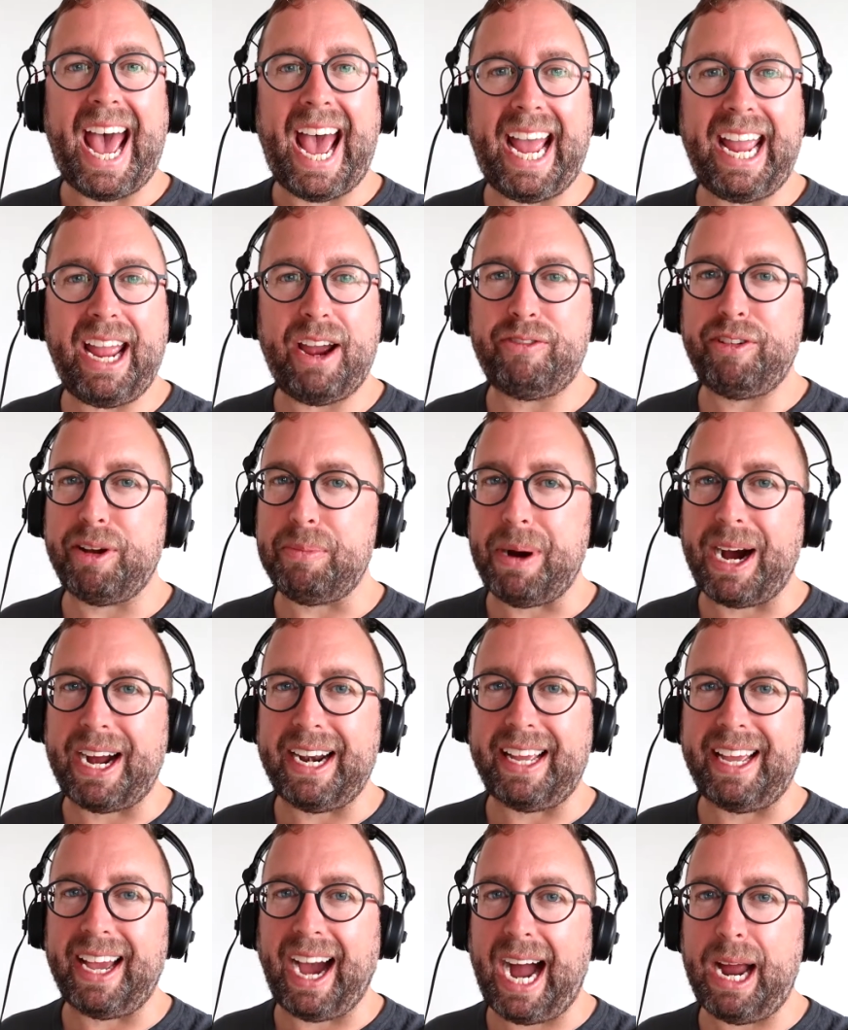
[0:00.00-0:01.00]
Hey
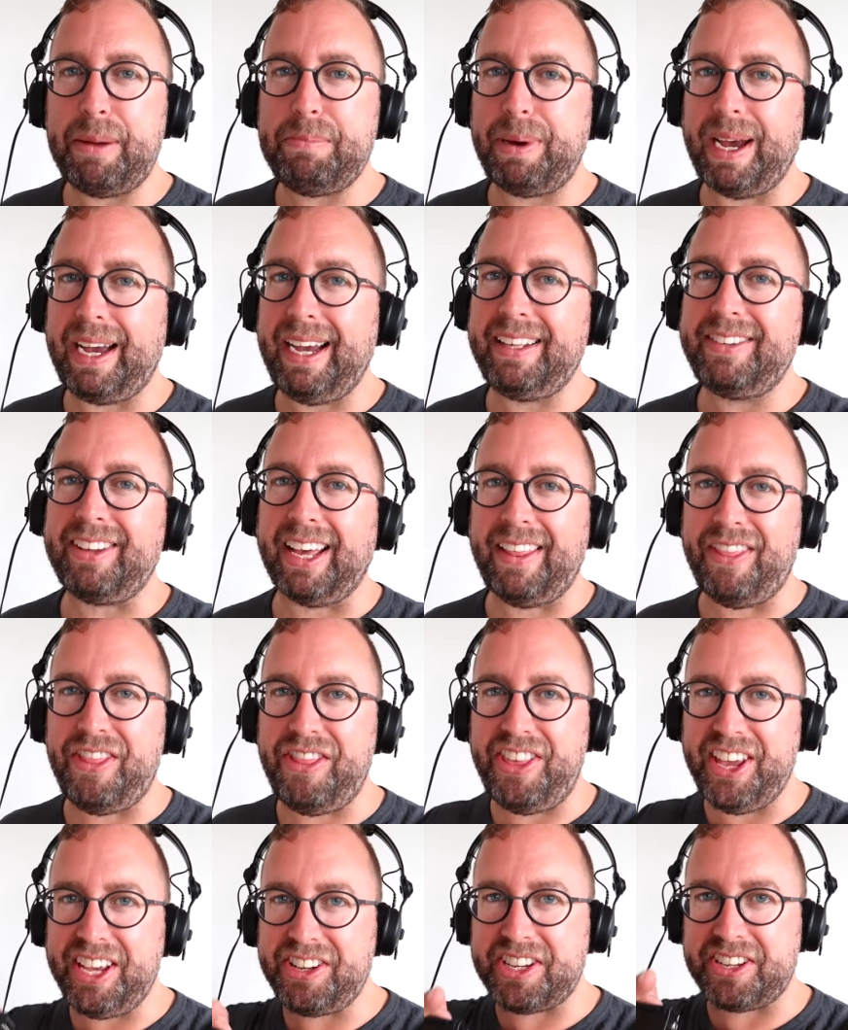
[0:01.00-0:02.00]
everybody, I'm Peet
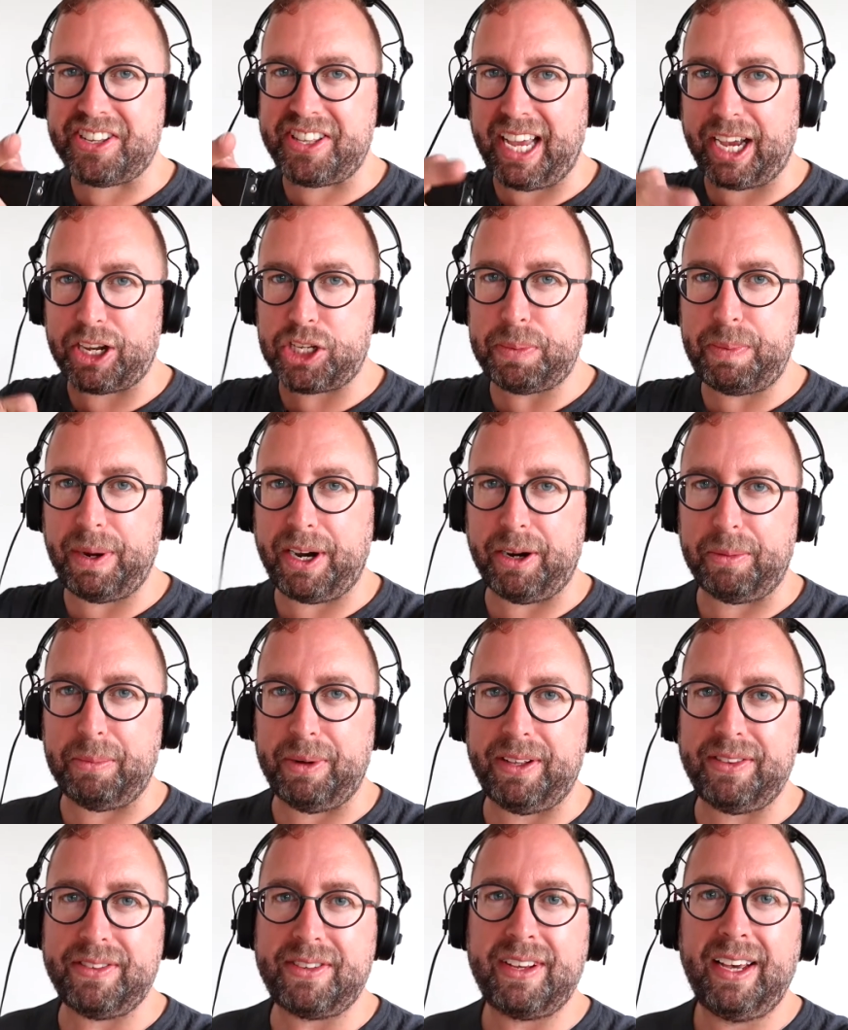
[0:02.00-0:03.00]
and this is the
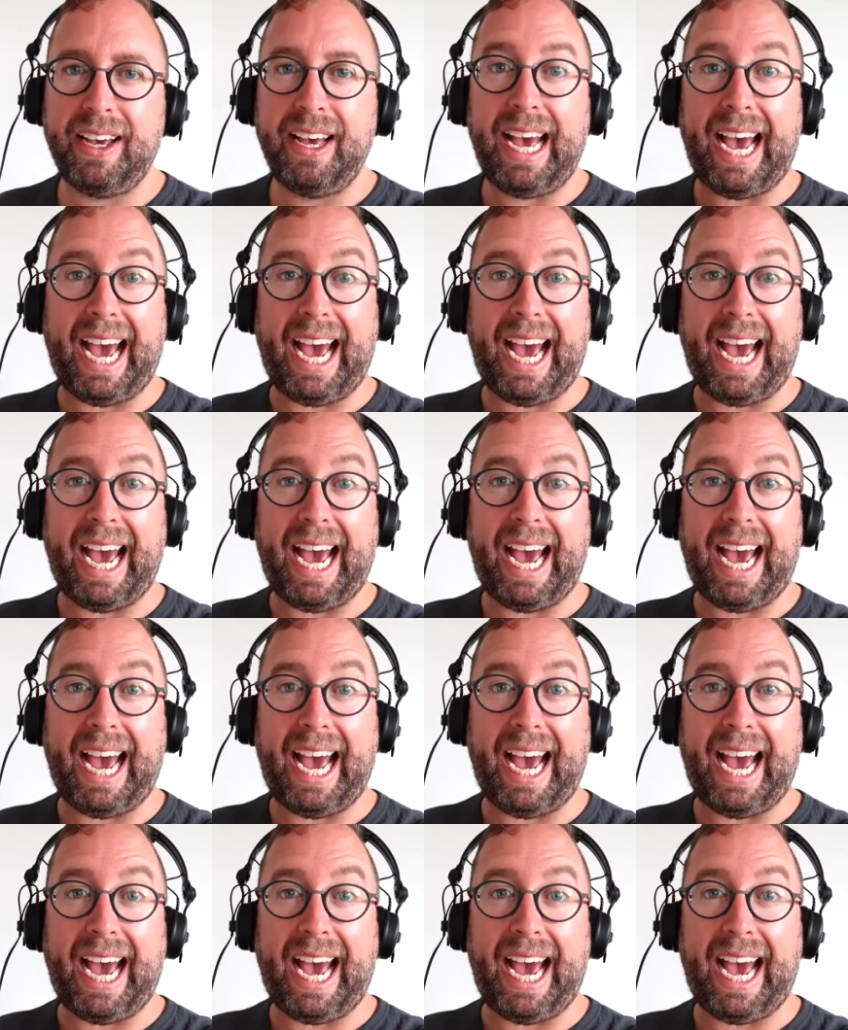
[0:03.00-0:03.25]
experiment.